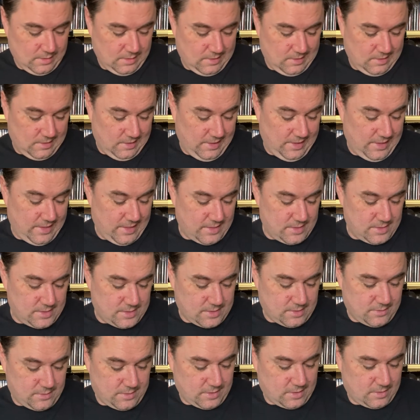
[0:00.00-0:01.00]
And
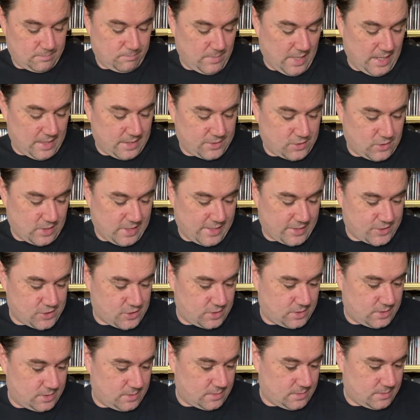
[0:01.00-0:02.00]
the main
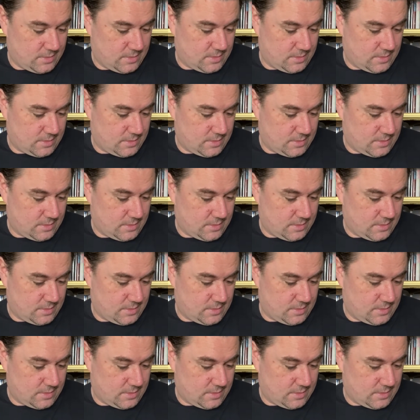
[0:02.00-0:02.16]
attraction,